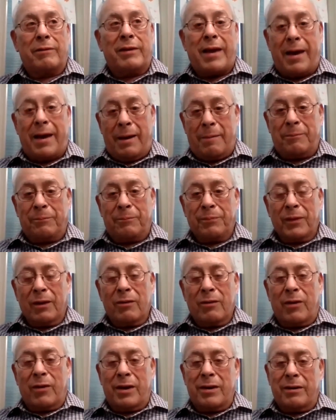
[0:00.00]
camp
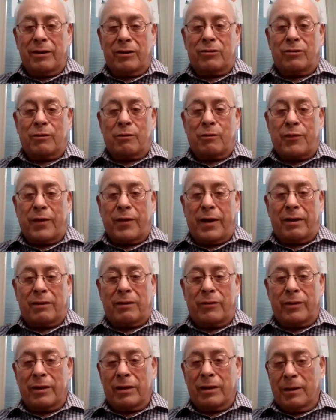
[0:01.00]
right next to the
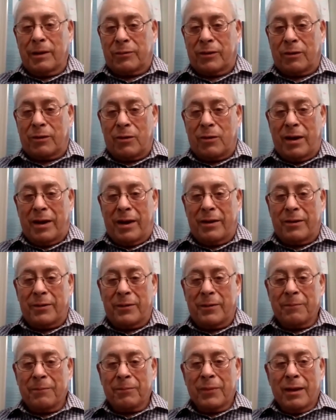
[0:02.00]
factory in Lipsick,
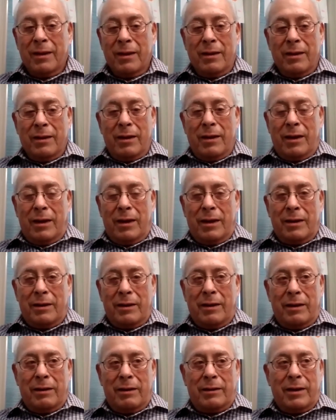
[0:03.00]
Ohio. And
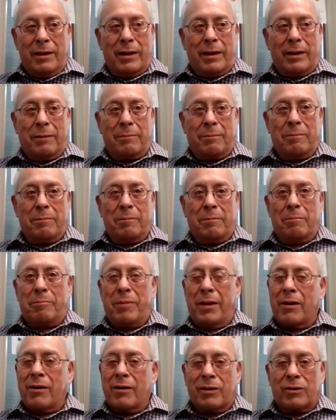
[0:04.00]
they had a
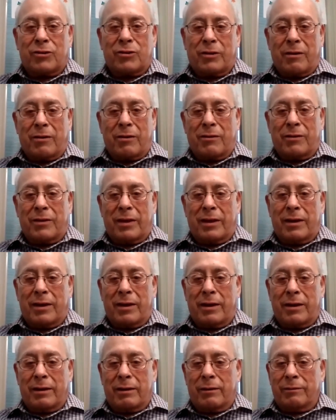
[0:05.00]
barracks there. They
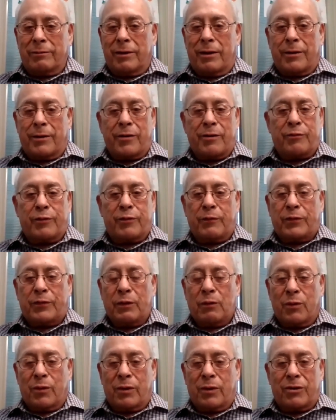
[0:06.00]
had 150
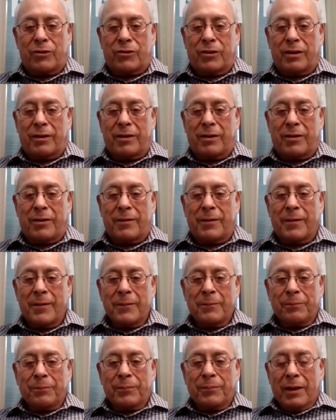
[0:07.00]
workers in there.
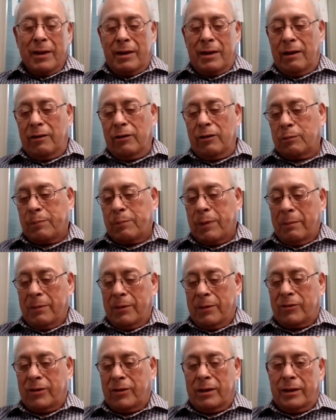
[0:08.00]
And I was
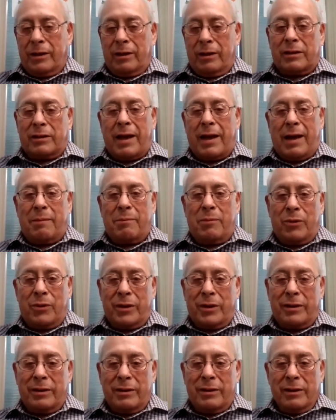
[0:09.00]
publishing a little
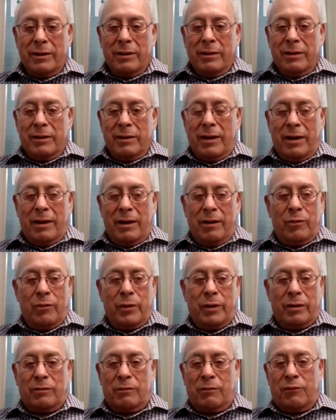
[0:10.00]
tabloid
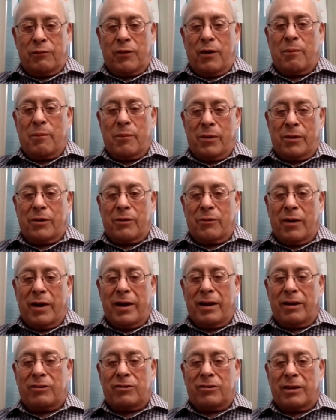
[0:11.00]
with farm worker
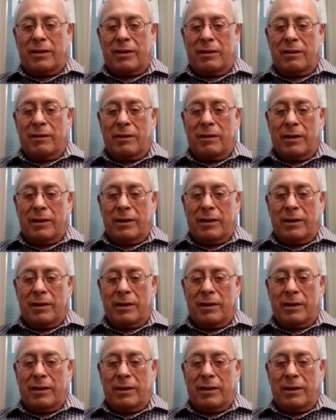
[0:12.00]
rights and